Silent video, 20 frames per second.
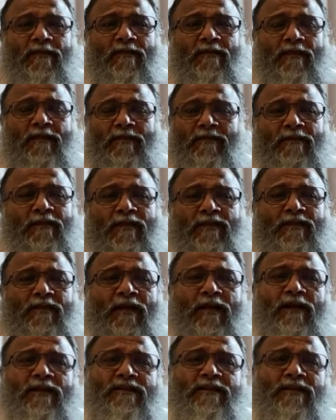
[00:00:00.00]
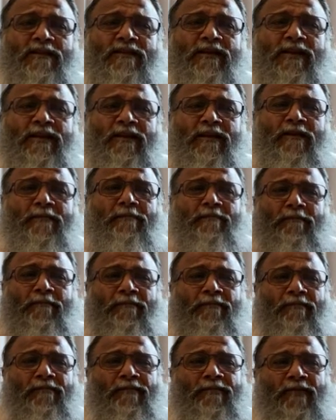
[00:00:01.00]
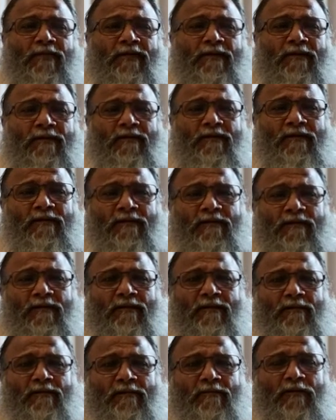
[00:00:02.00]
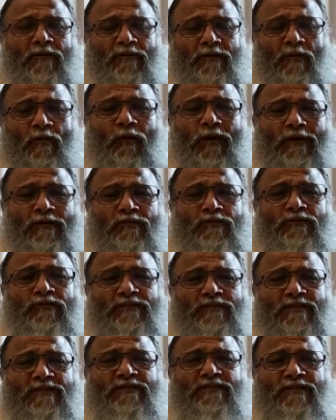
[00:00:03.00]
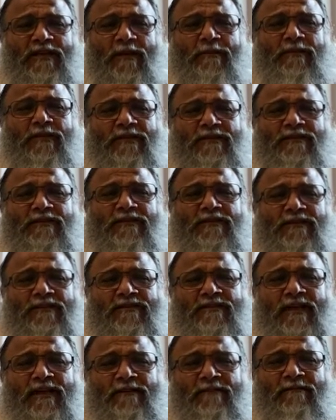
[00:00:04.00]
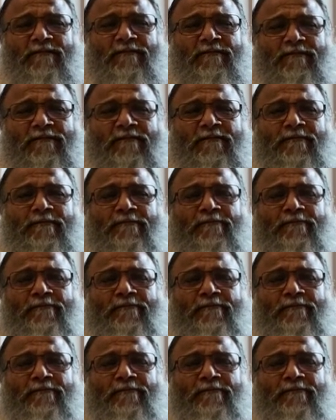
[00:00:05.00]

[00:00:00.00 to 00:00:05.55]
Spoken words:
There is nothing other than him for the one who is established in the self.